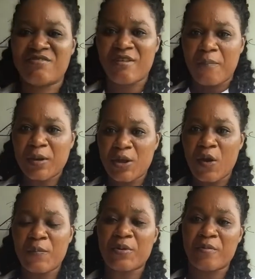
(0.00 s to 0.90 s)
in wrapping
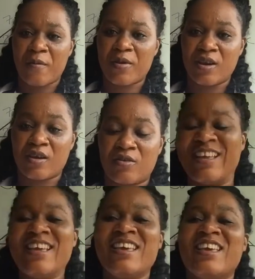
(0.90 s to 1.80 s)
up, remember now,
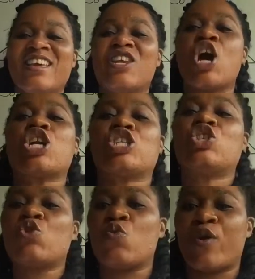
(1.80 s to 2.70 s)
in order to
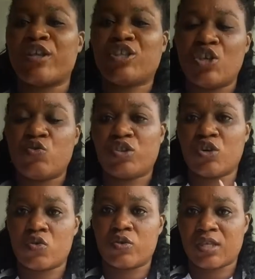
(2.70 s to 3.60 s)
know when to use
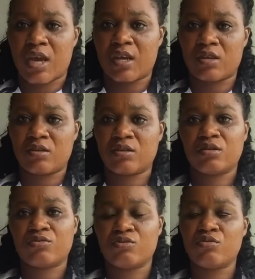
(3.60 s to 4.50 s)
the cosine
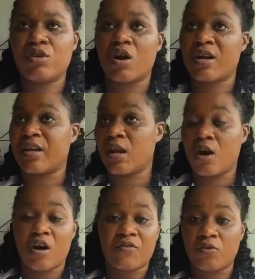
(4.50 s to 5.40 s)
rule or the
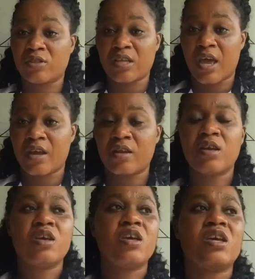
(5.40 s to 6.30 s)
law of cosine,
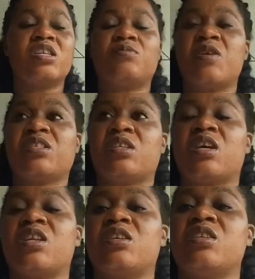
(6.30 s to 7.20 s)
is
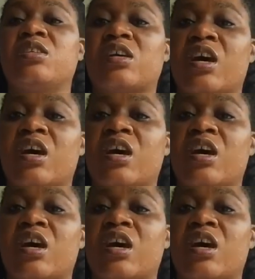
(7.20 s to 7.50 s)
basically you need